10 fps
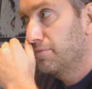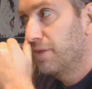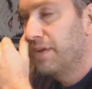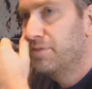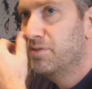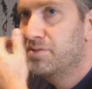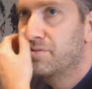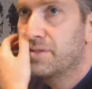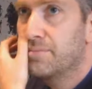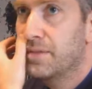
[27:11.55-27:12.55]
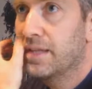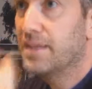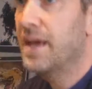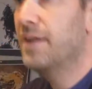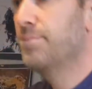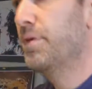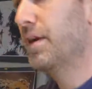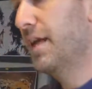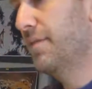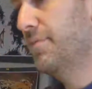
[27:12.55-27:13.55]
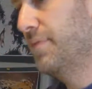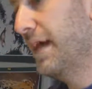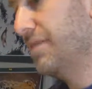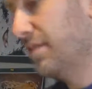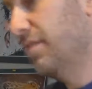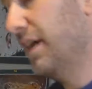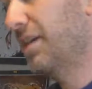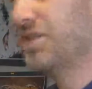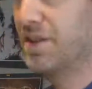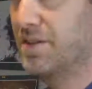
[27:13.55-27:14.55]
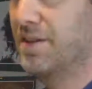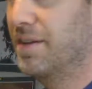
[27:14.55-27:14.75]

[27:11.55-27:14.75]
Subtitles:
5 years or something like that. But that's actually,